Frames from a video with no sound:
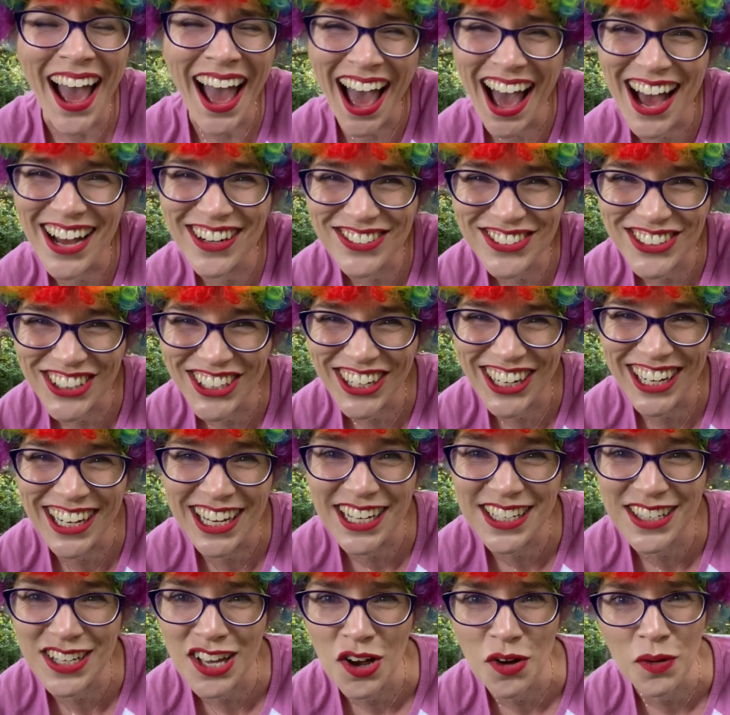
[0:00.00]
after
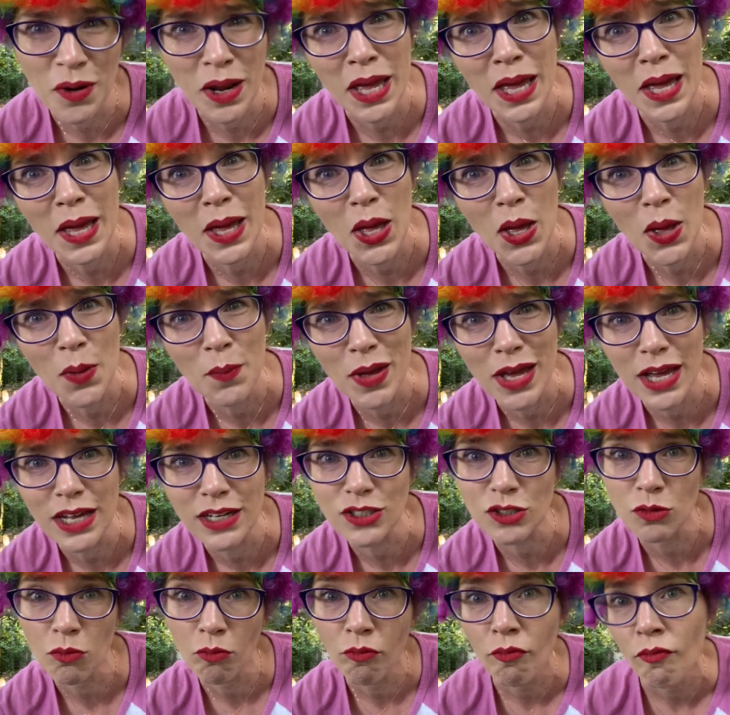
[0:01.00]
his own
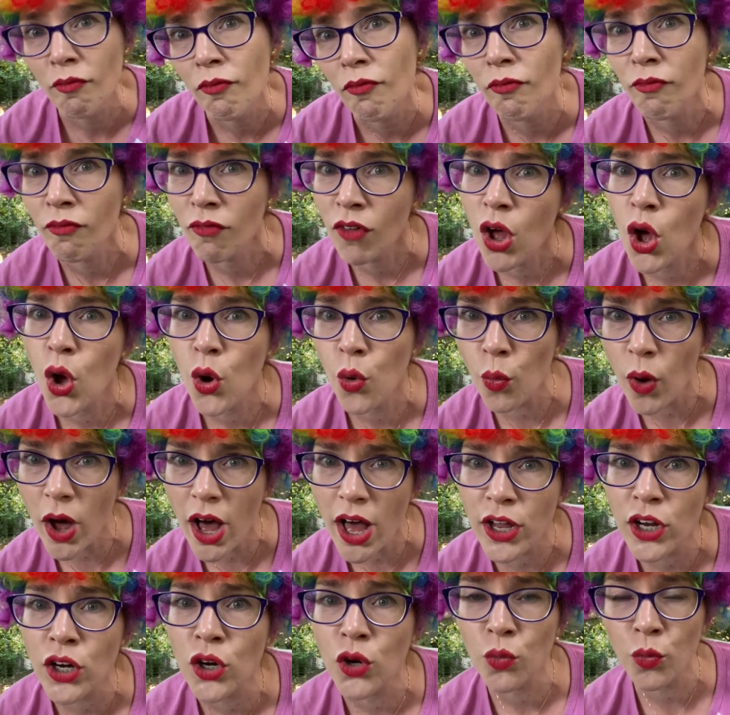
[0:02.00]
image.
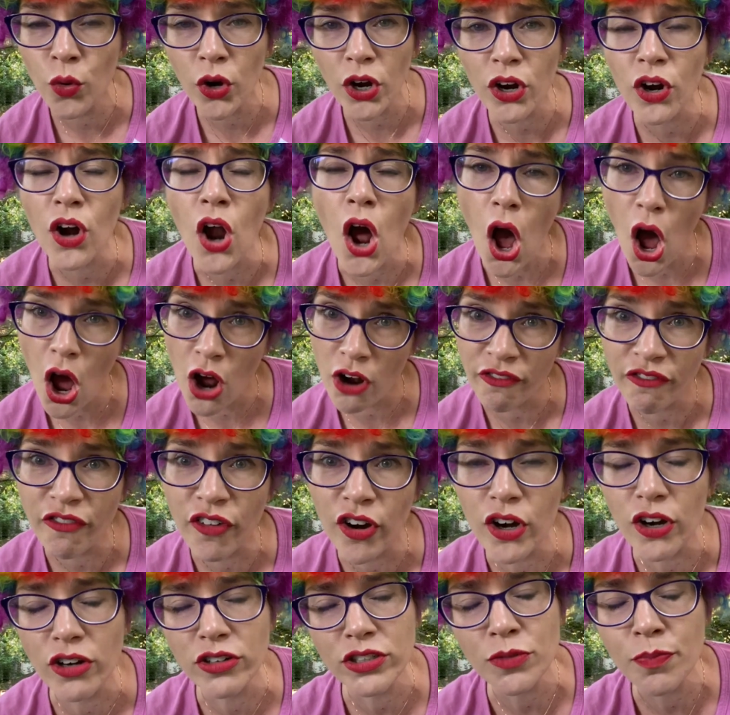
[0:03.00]
What were our
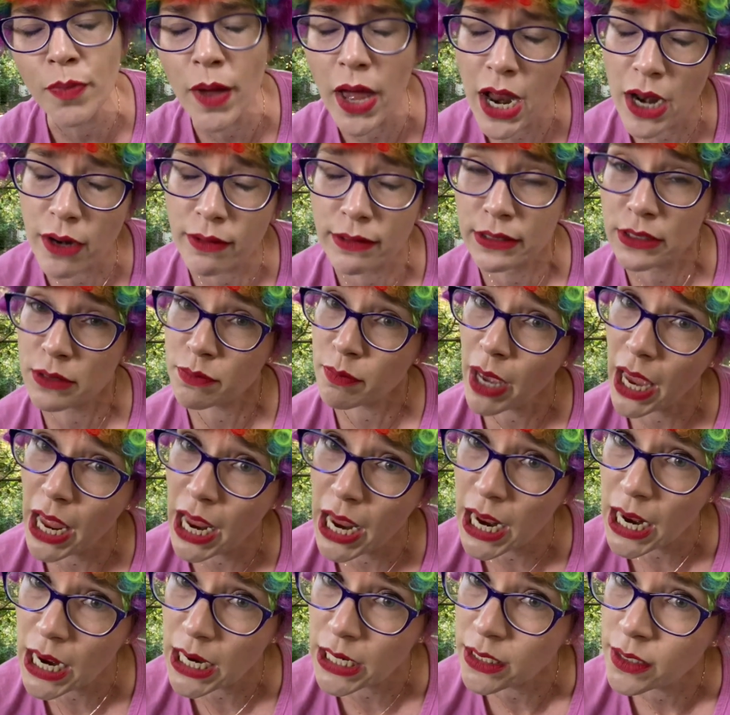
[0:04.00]
first parents
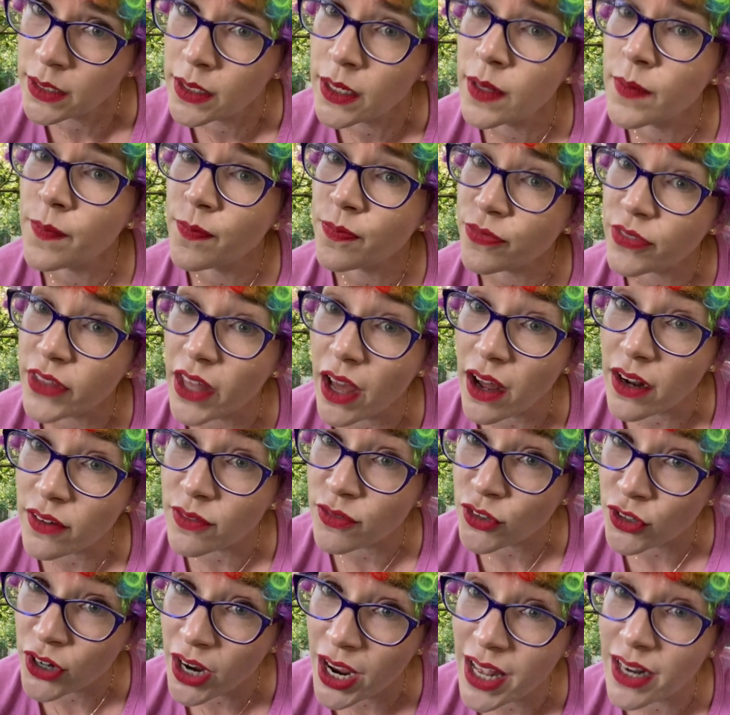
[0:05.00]
made? God
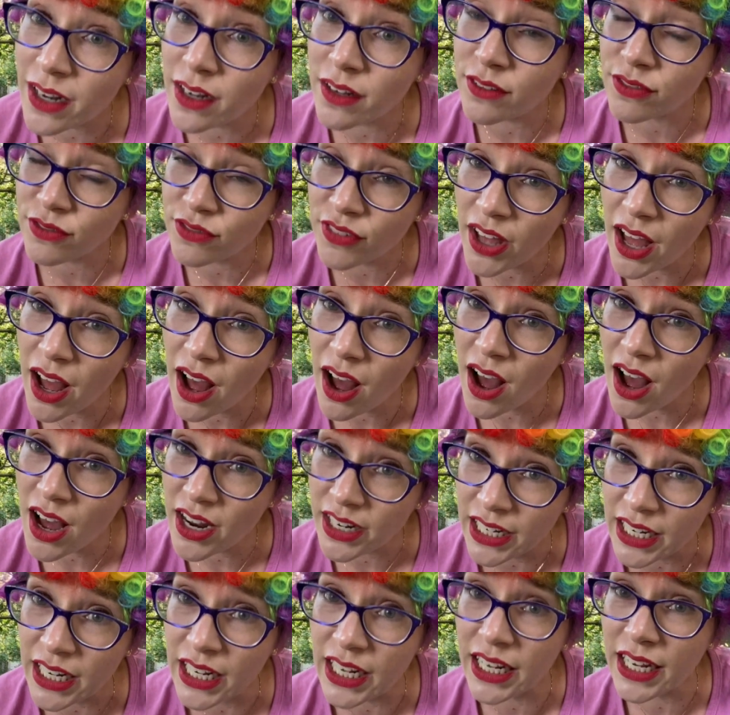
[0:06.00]
created
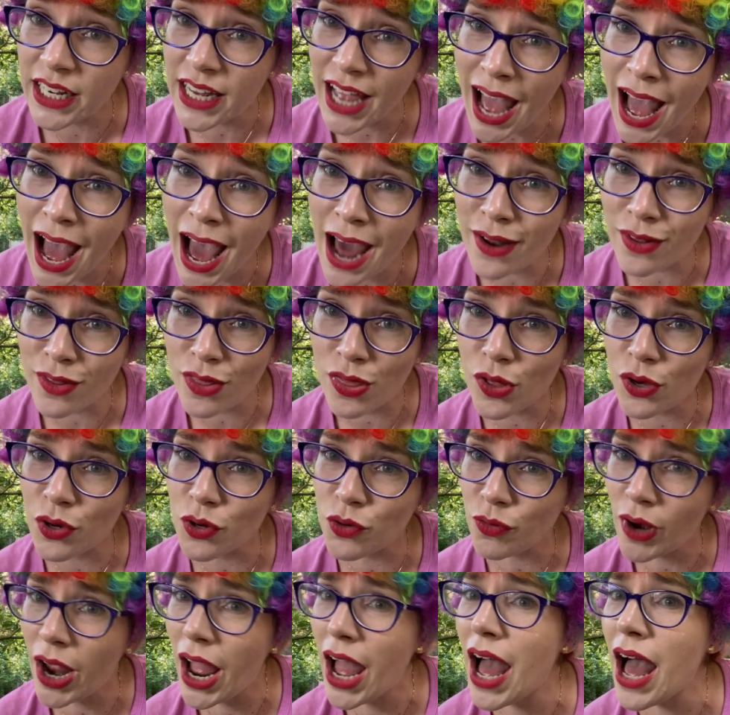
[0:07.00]
body out of the
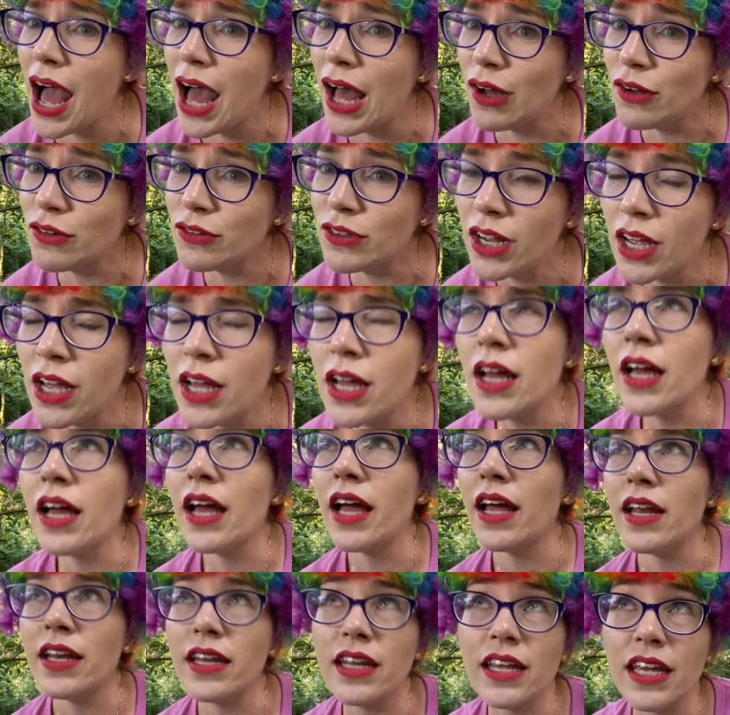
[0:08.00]
ground
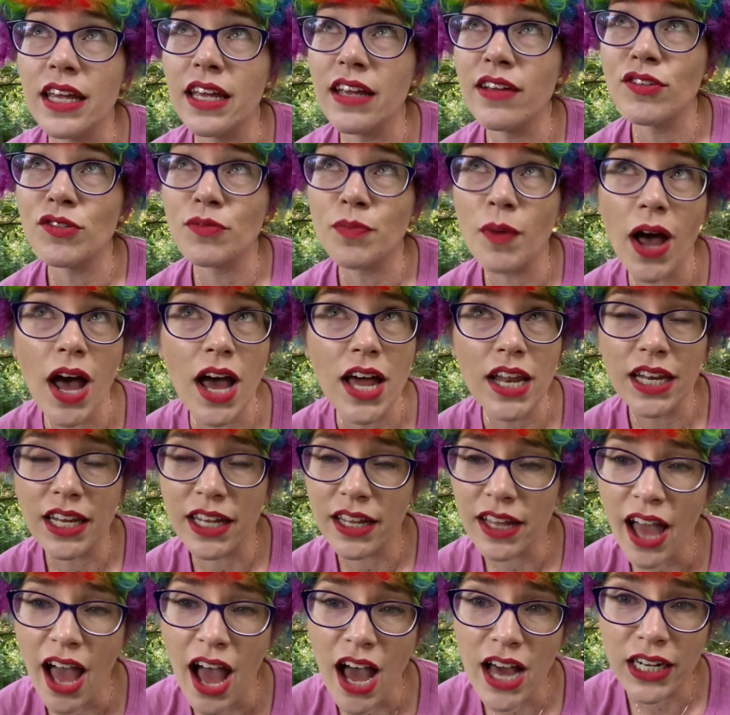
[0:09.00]
and Eve's
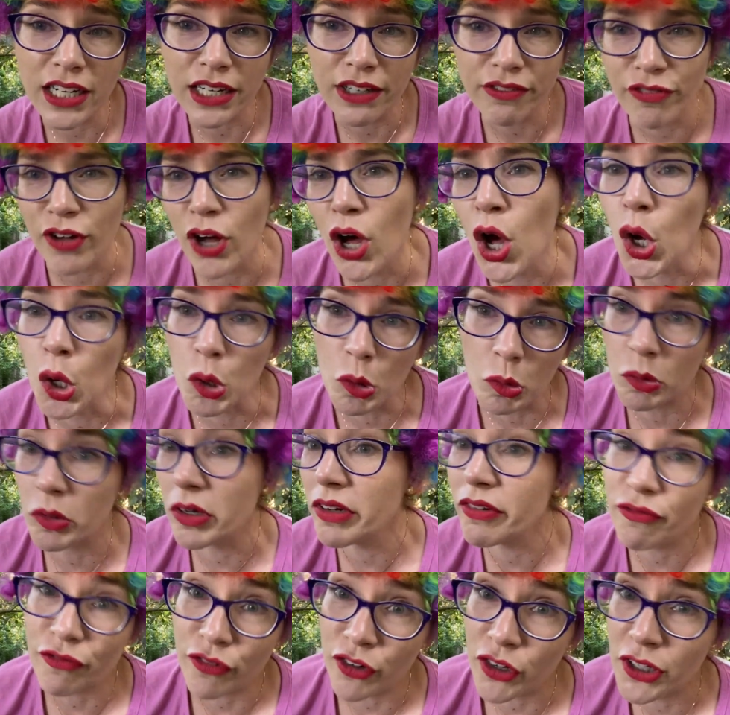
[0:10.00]
body out of a
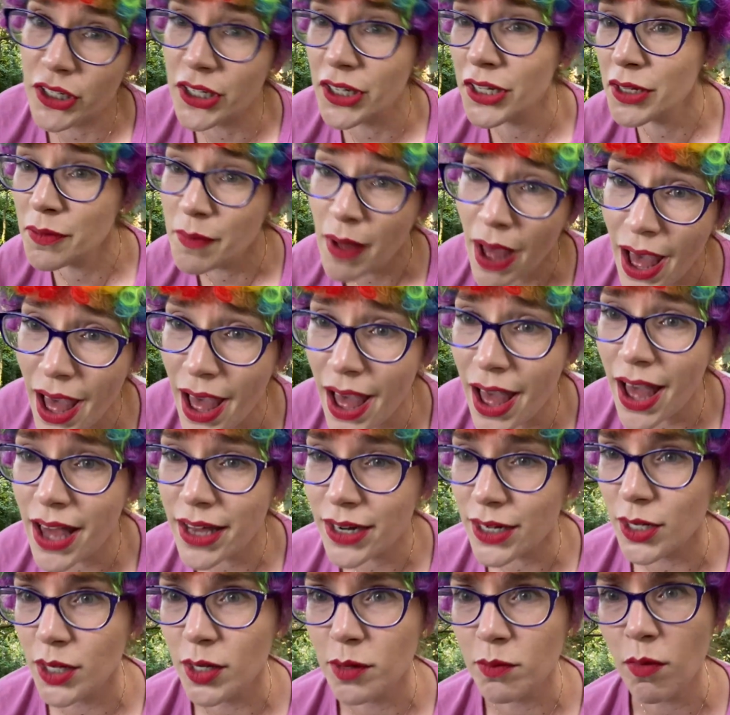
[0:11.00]
rib from
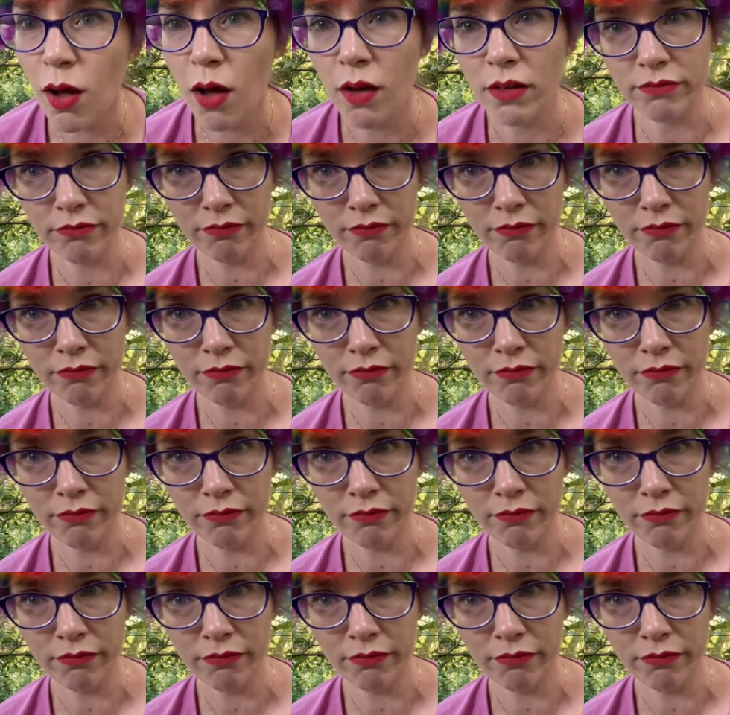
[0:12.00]
Adam.